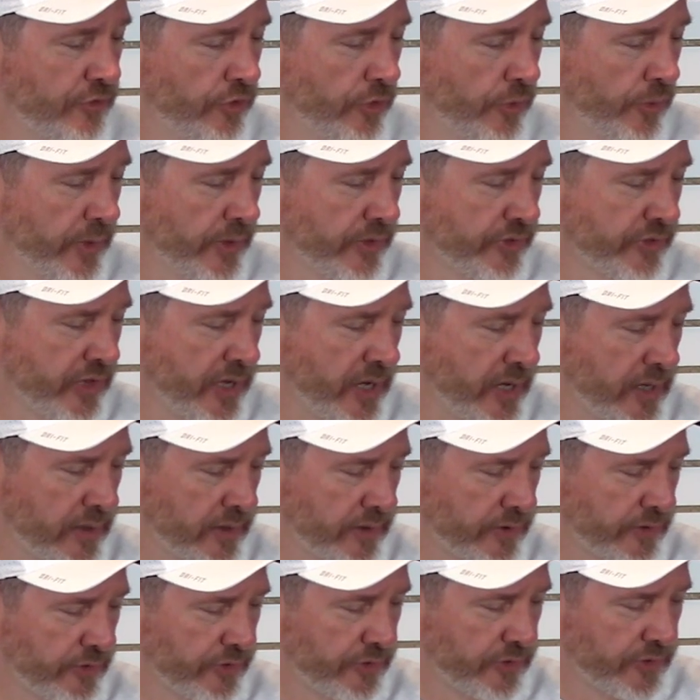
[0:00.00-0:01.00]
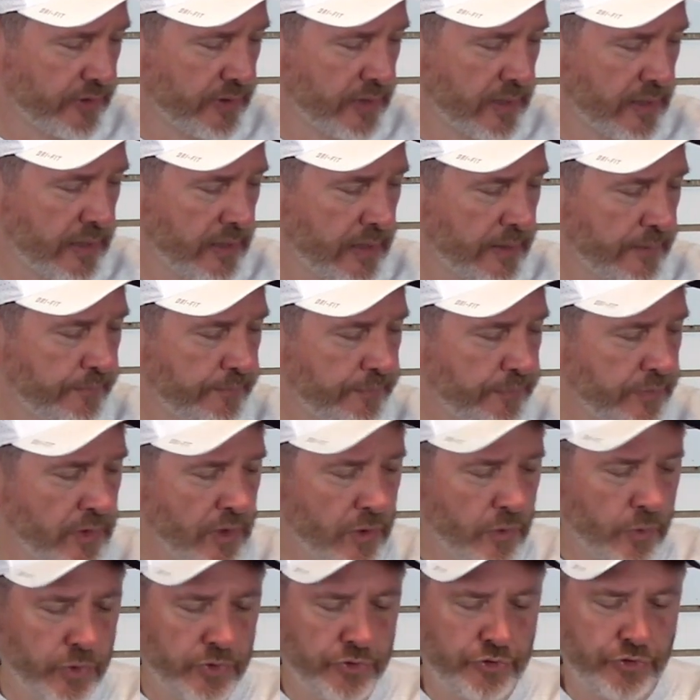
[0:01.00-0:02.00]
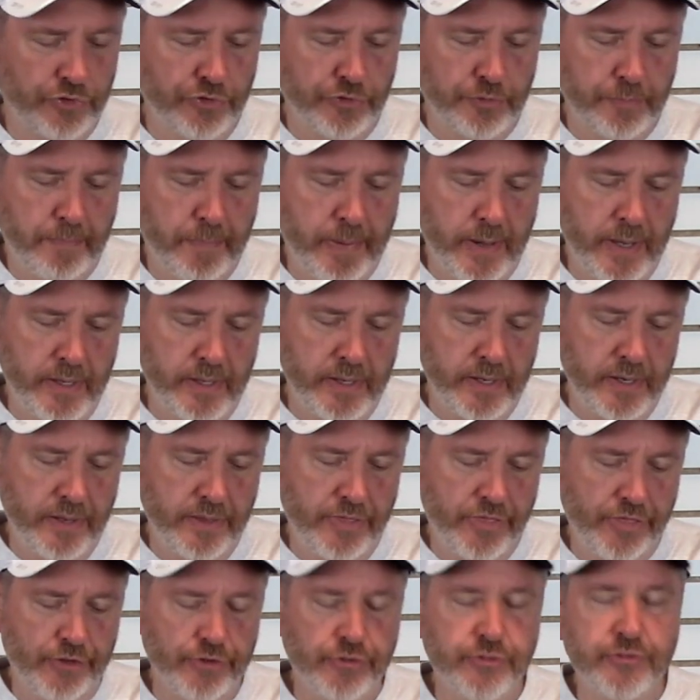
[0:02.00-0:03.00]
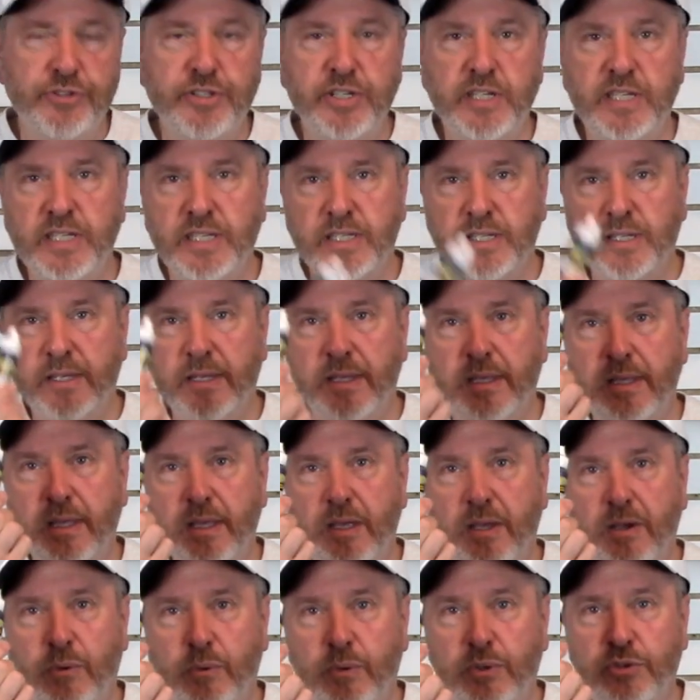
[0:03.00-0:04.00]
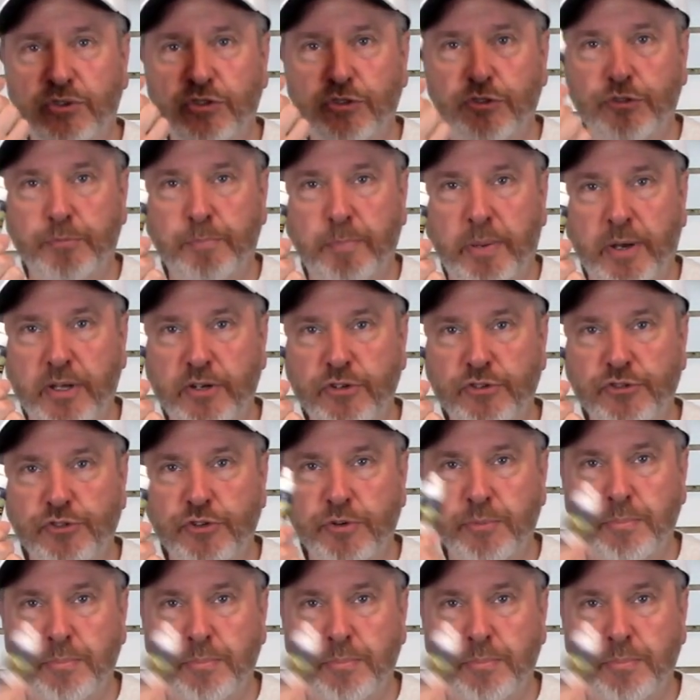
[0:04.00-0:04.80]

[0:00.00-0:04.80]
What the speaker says: US colors, which is Pun 13, which is Punisher